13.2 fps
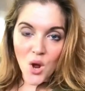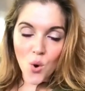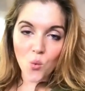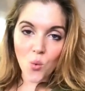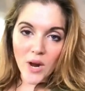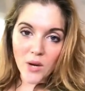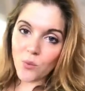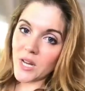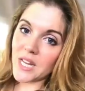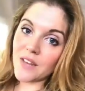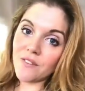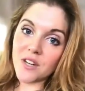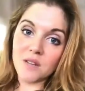When we
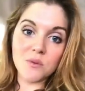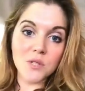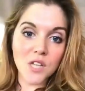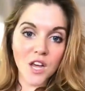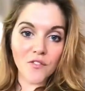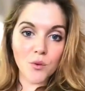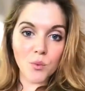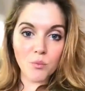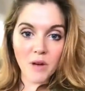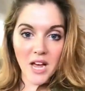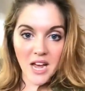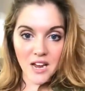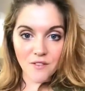give an observable
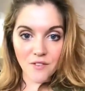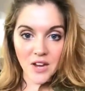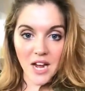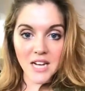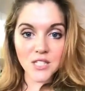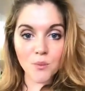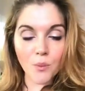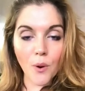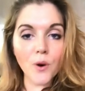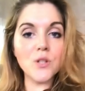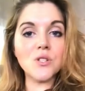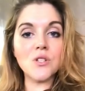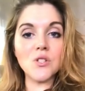behavior, as
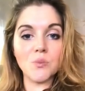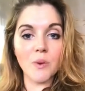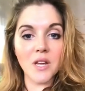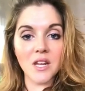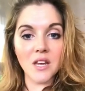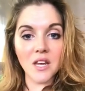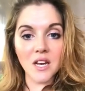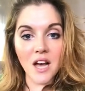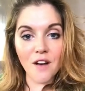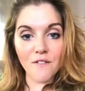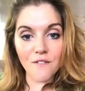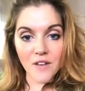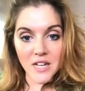opposed to speaking in
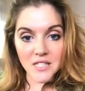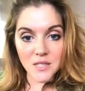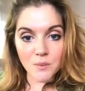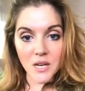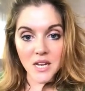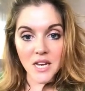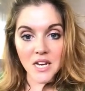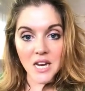our vet speak,